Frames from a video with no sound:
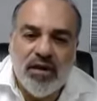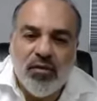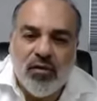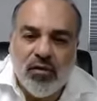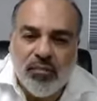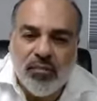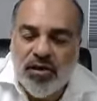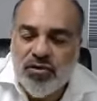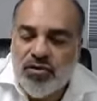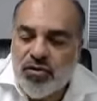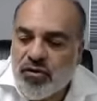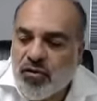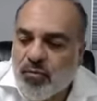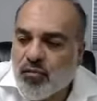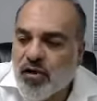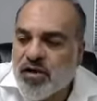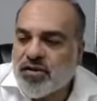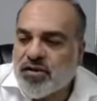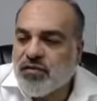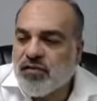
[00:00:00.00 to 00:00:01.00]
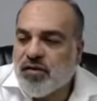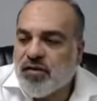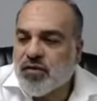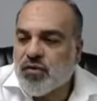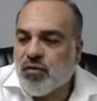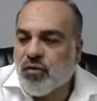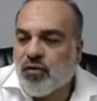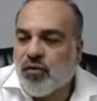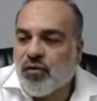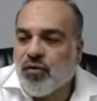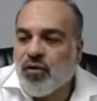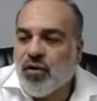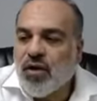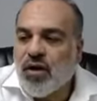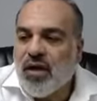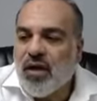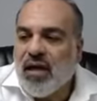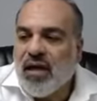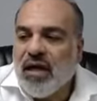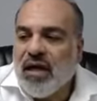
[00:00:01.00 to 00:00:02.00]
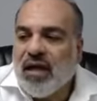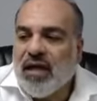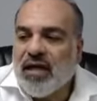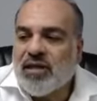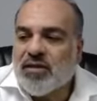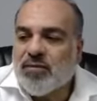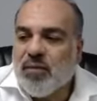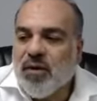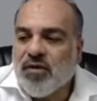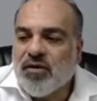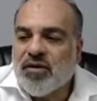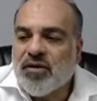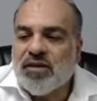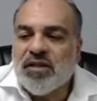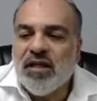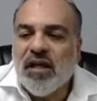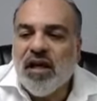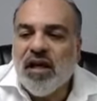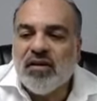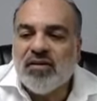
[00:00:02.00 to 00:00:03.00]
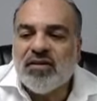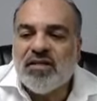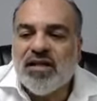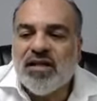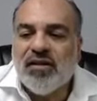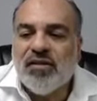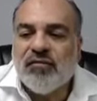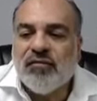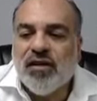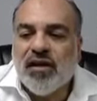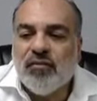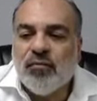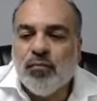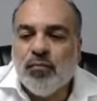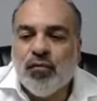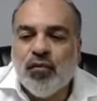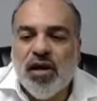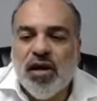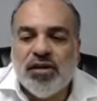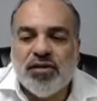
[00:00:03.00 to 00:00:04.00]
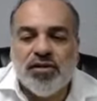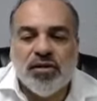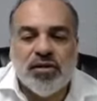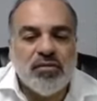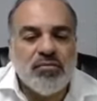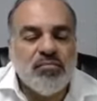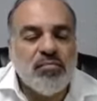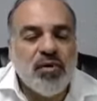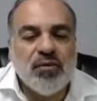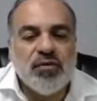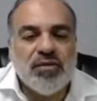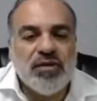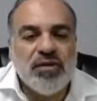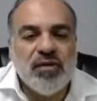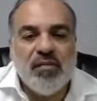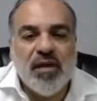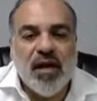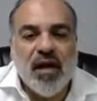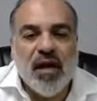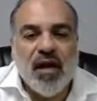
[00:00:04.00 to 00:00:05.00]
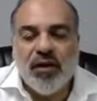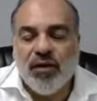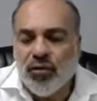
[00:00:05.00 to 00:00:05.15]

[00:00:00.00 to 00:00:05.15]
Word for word: or major depressive disorder, experience the onset of depression post-TBI.